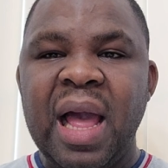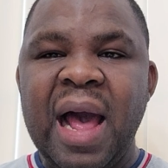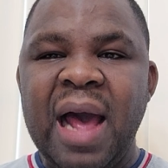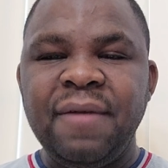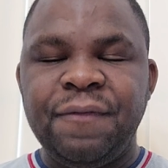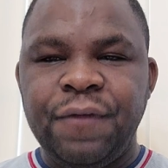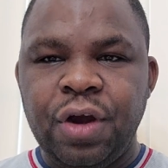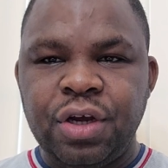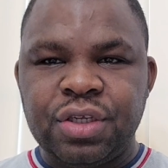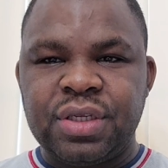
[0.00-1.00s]
At
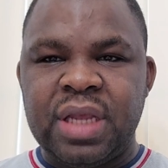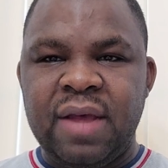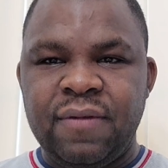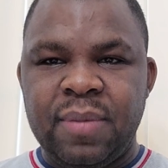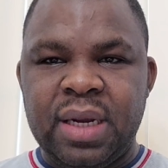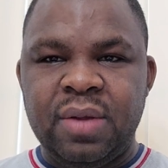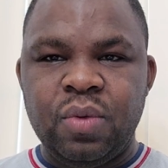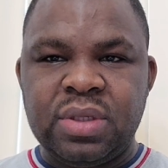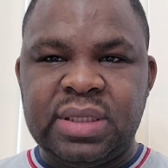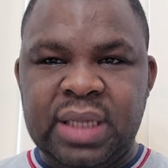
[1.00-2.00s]
first, everybody
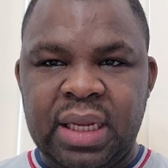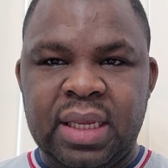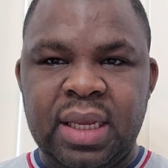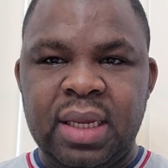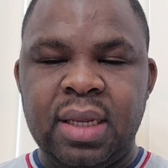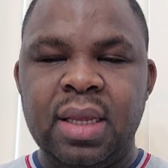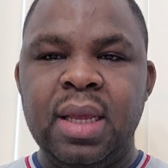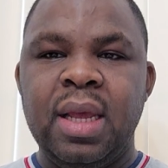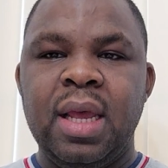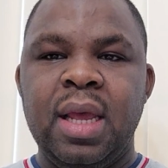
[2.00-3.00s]
was thinking
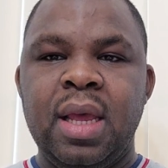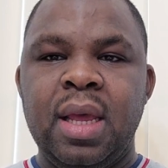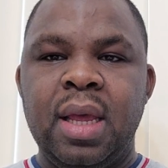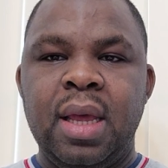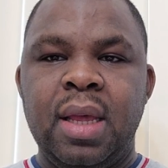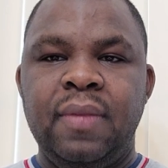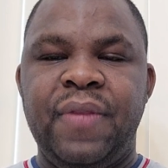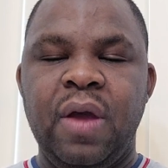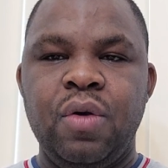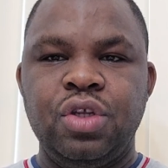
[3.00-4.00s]

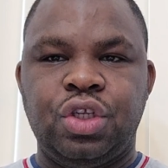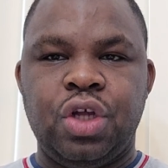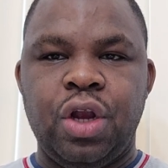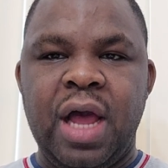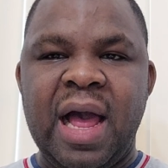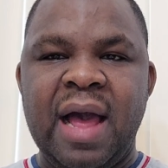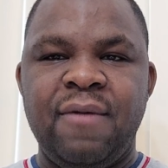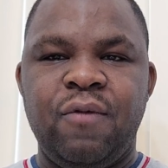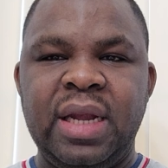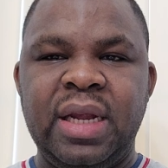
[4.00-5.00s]
they was gonna
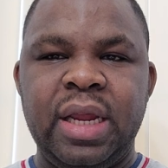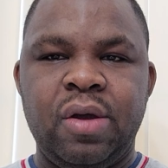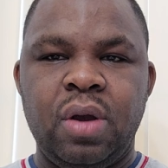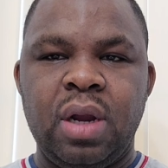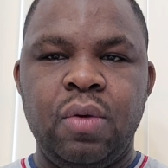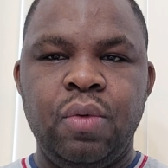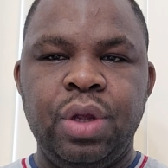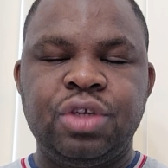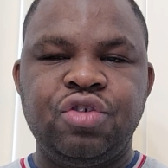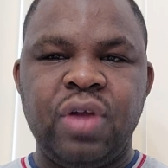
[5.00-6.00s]
have they call a
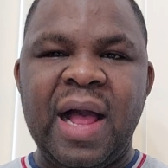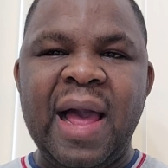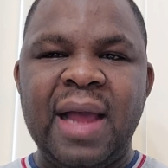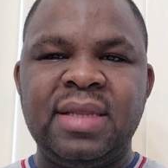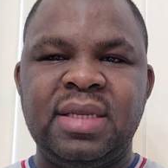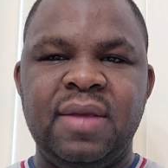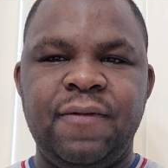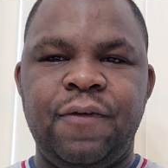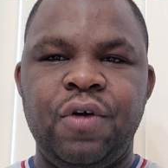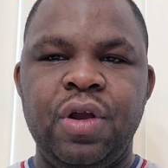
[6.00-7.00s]

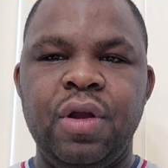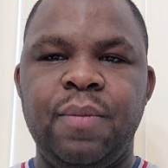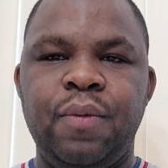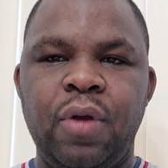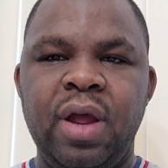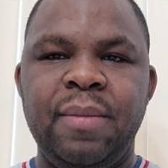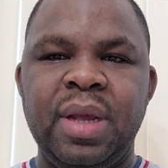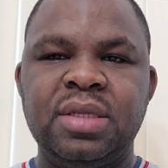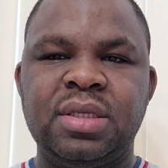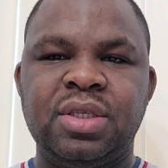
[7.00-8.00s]
retroactive for
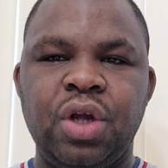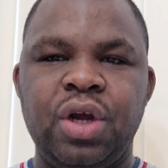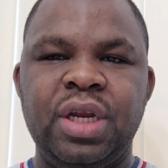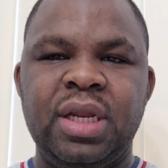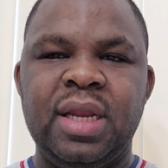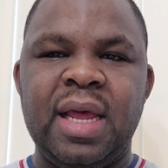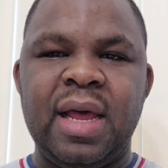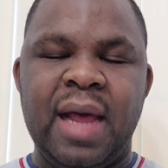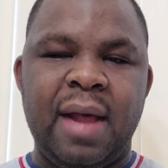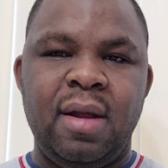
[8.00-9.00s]
unemployment started
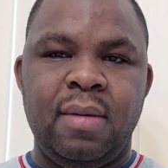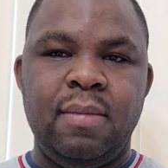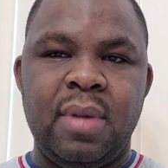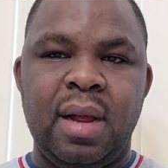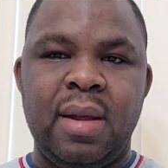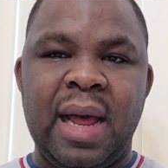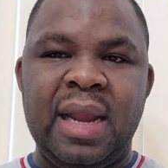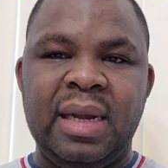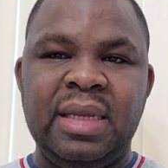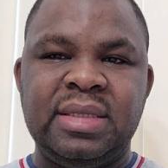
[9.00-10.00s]

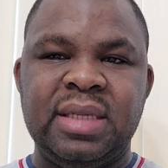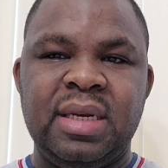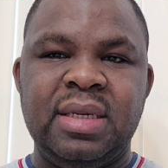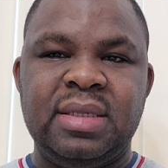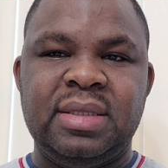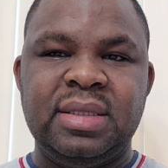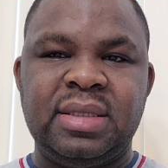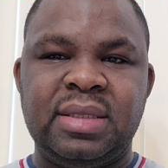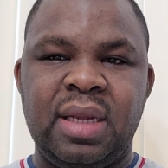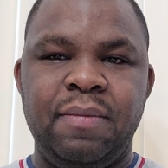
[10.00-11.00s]
at least in
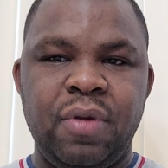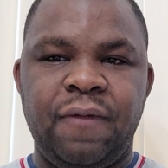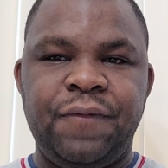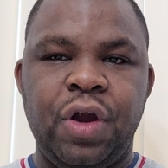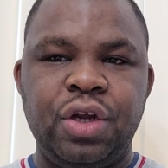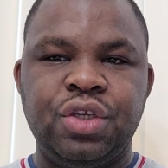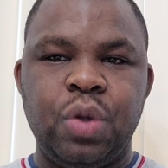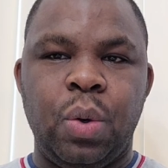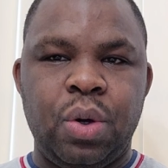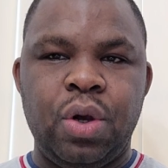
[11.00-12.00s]
December 1st
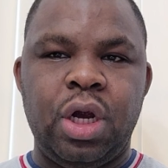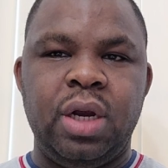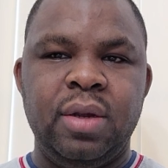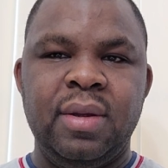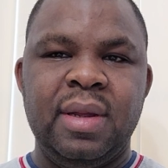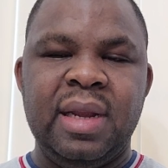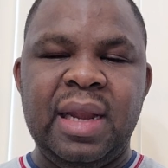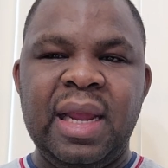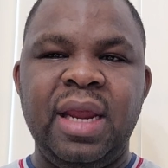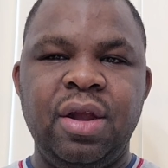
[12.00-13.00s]
or
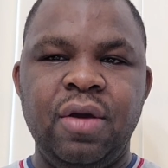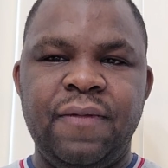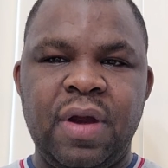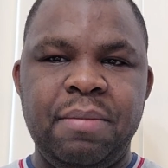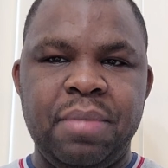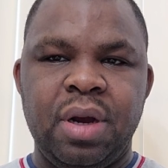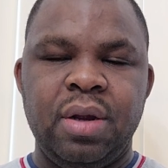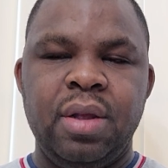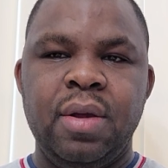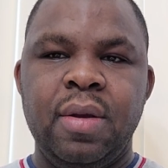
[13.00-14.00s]
late November.
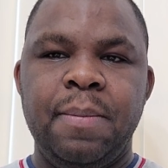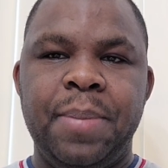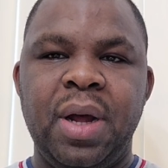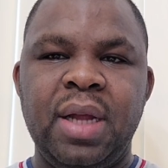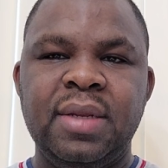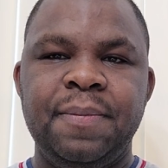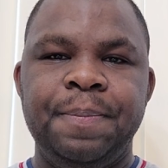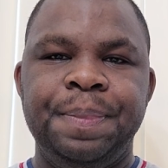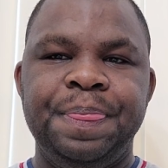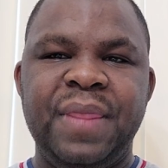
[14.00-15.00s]
But
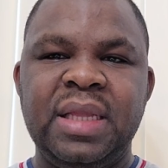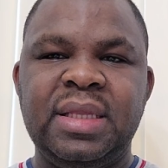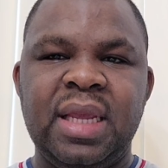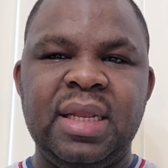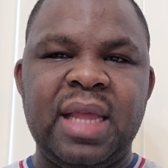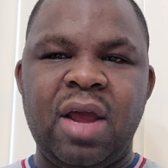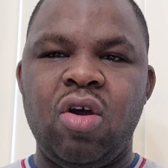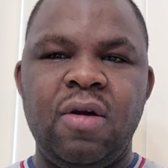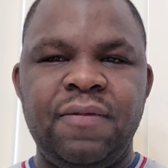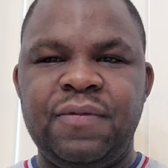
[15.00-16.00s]
they take that
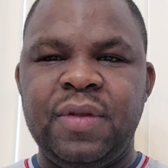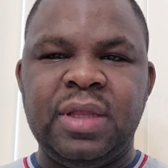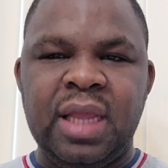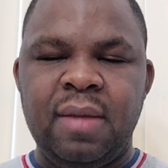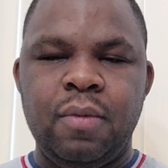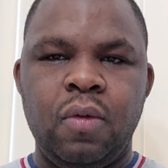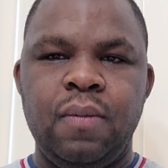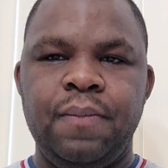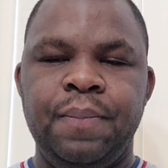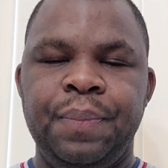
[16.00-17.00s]
off the table.
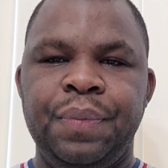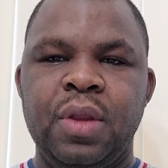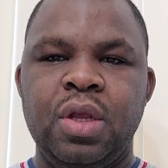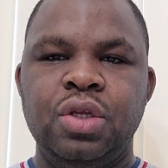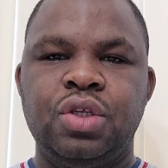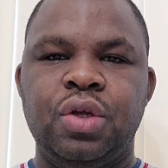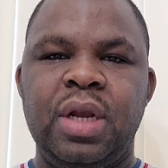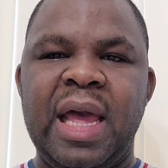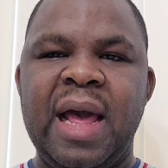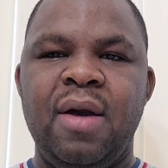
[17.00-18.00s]
So
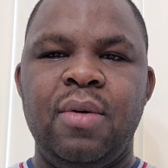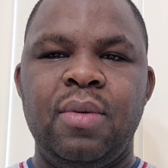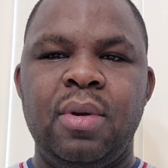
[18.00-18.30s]
now